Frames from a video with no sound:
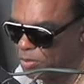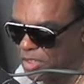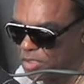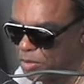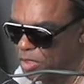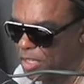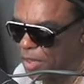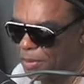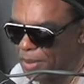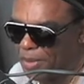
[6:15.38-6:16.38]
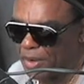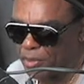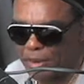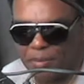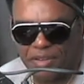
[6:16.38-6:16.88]
makes me think about my
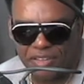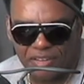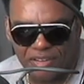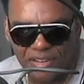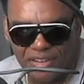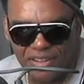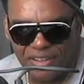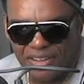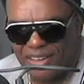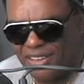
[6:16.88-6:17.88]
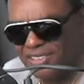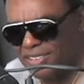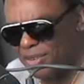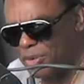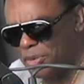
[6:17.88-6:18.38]
grandmother. I
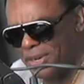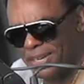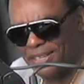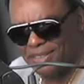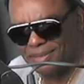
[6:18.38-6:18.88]
say, what?